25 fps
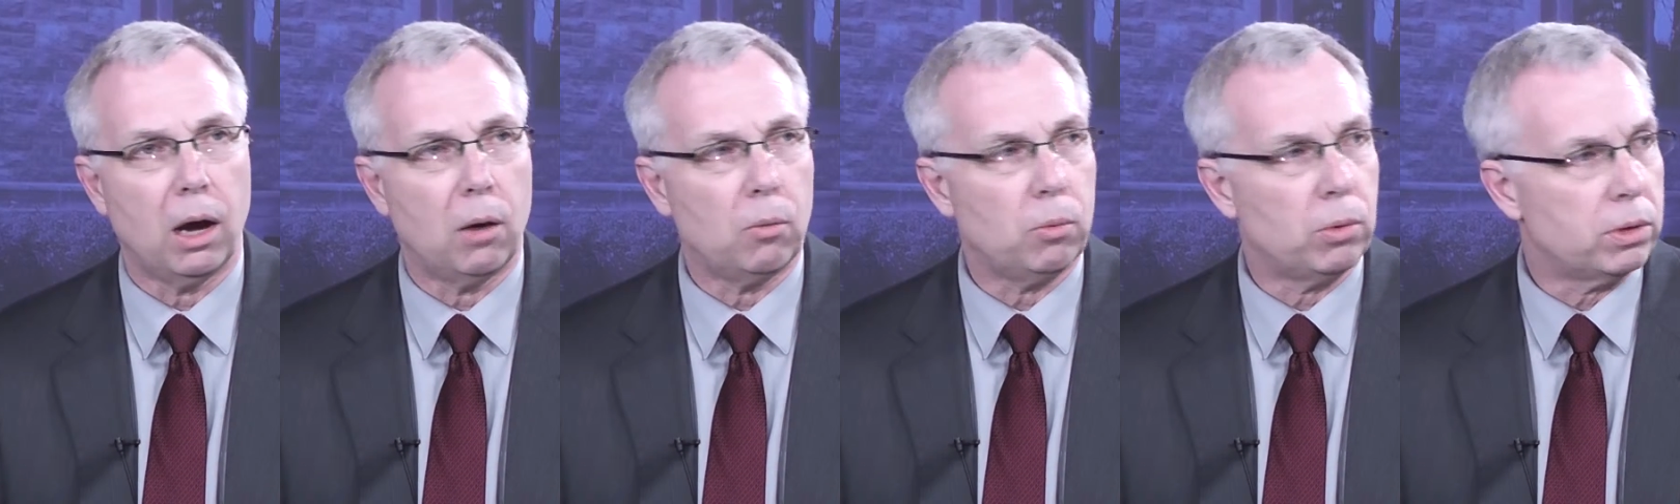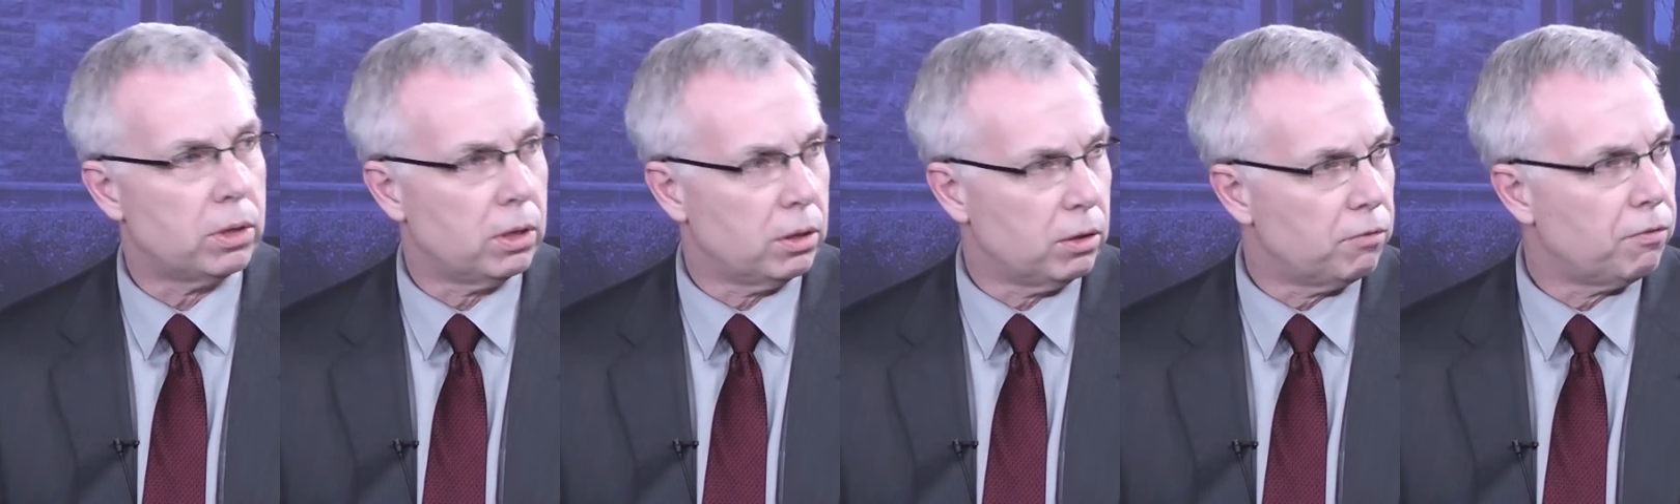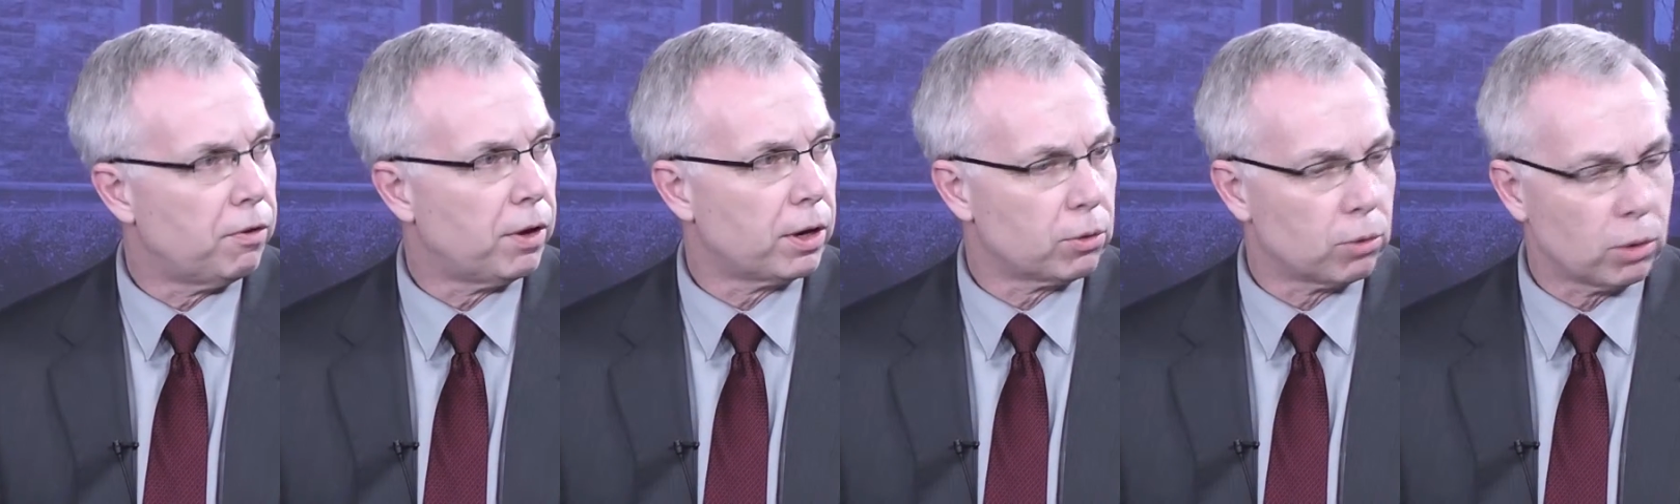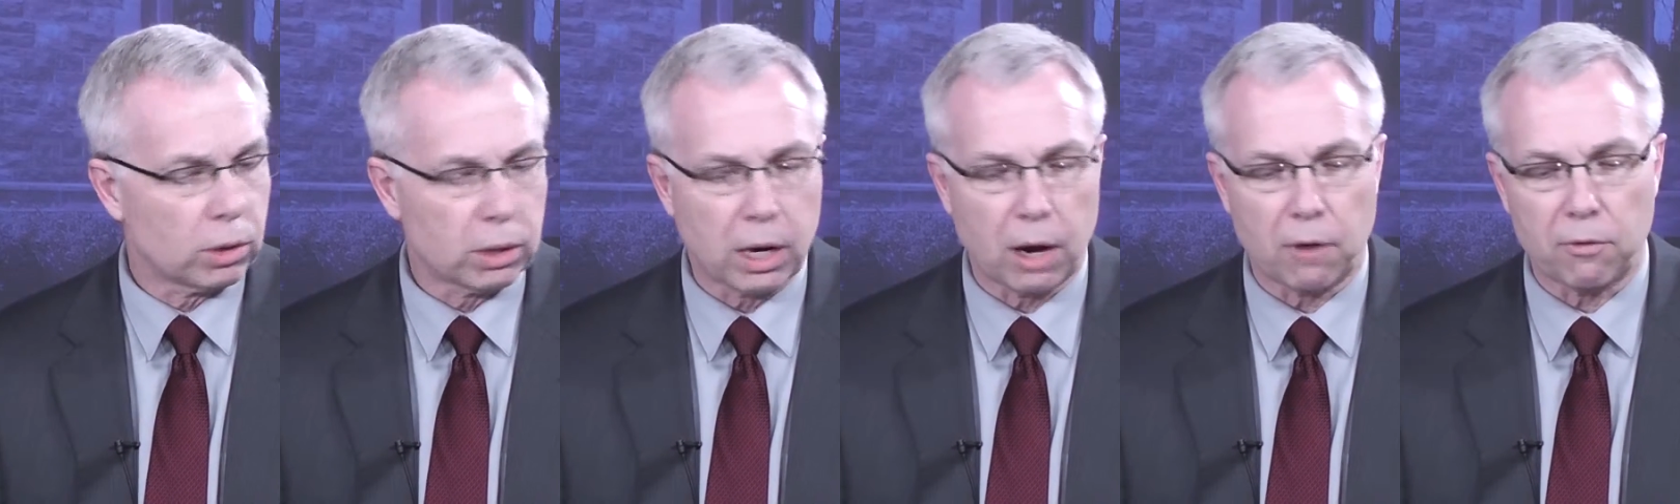within the
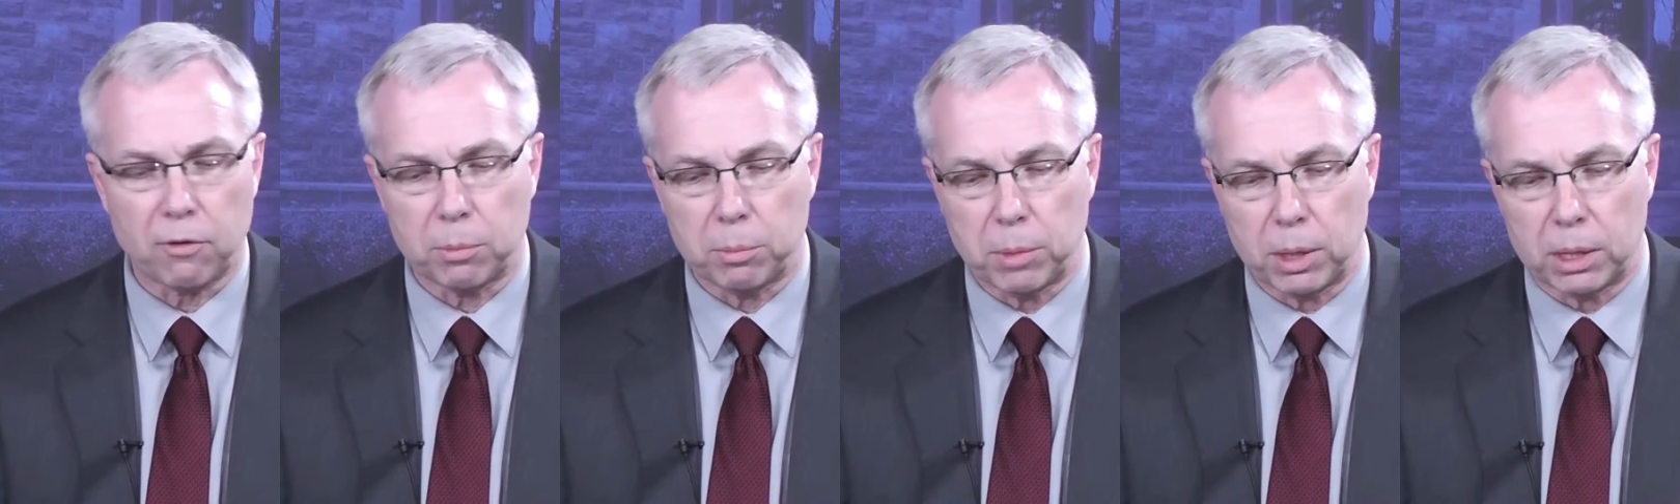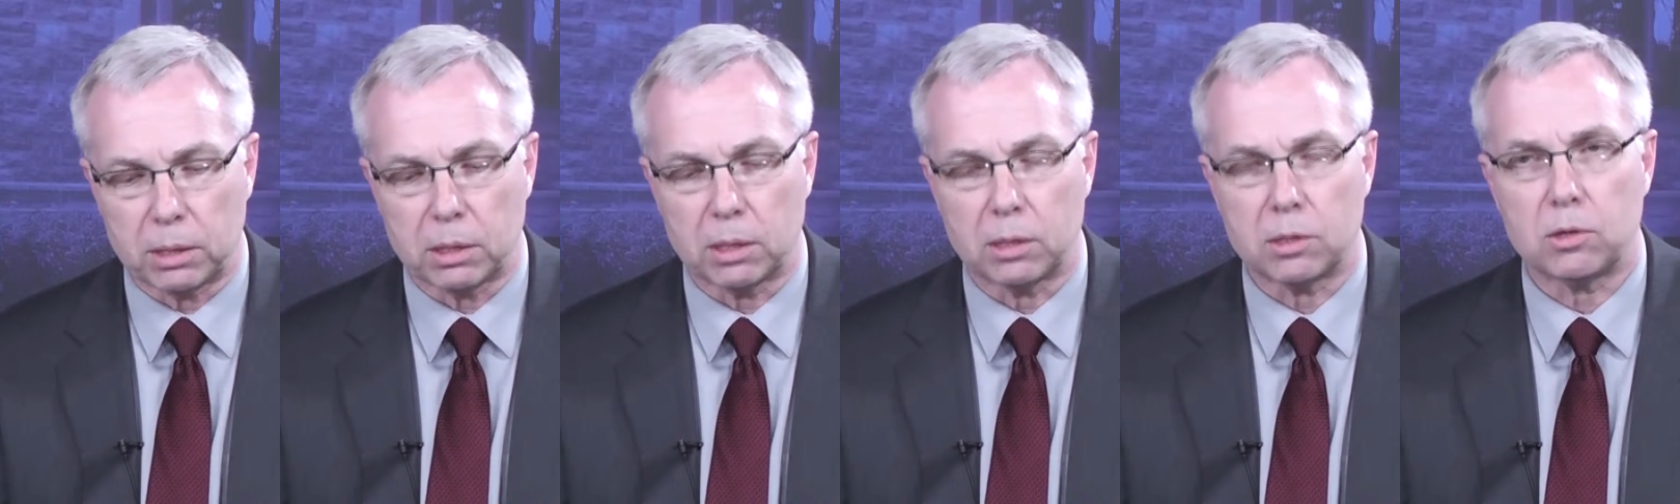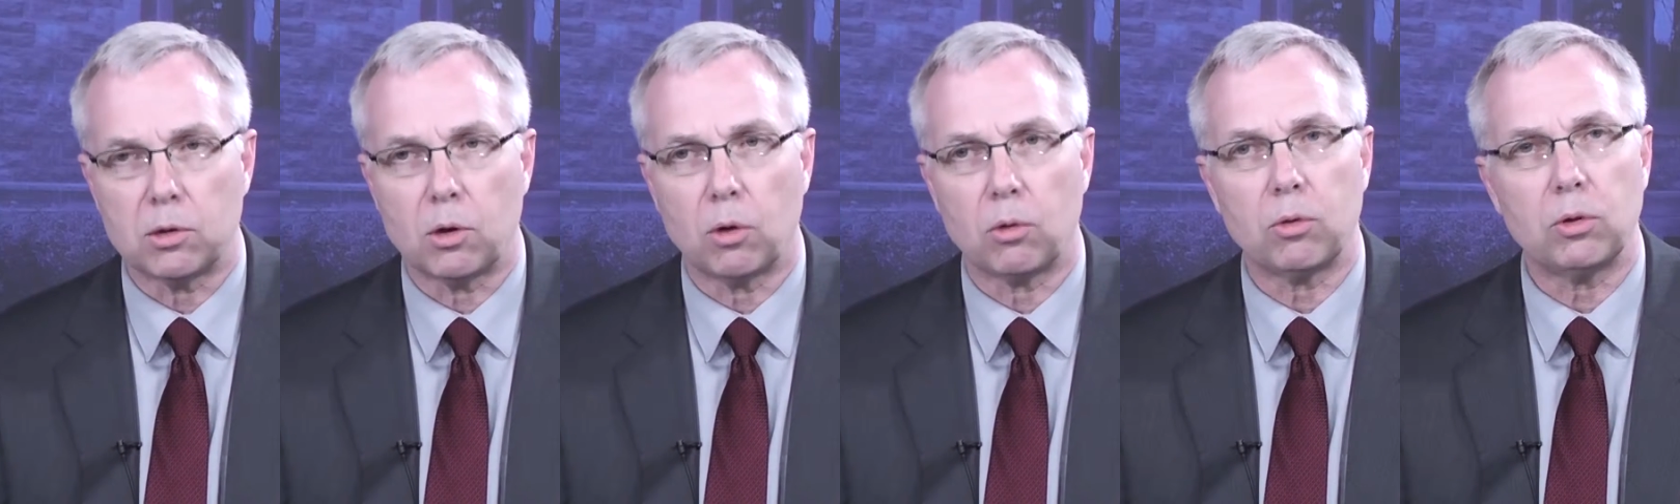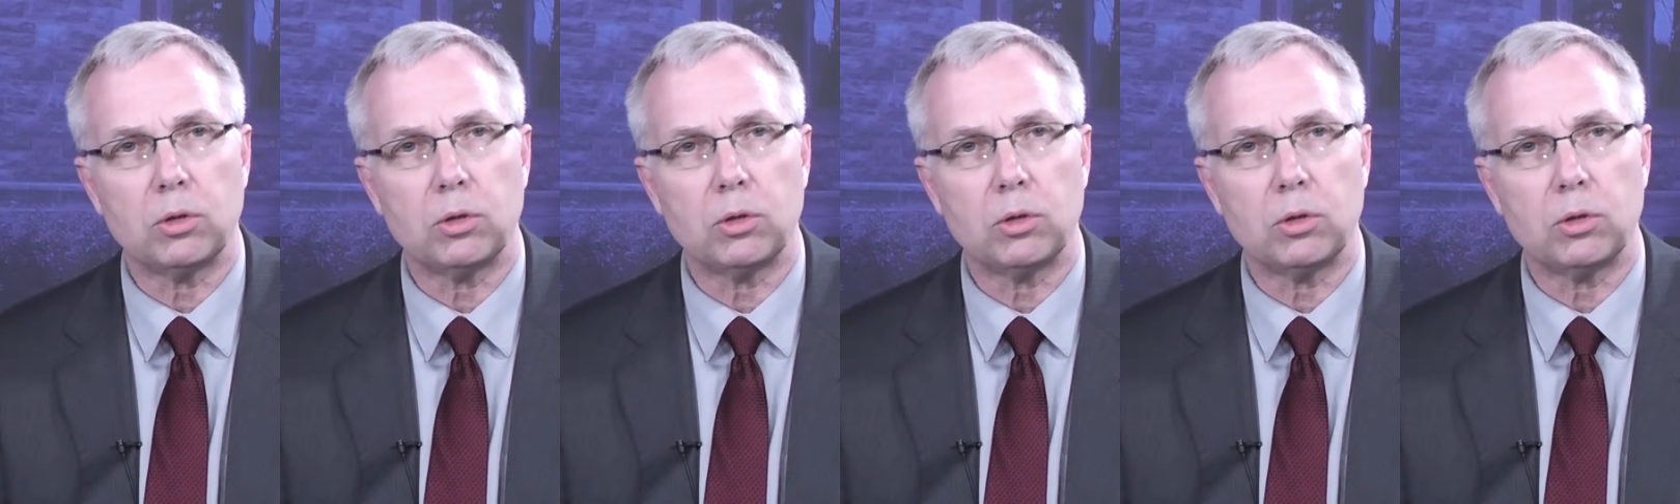federal government. And so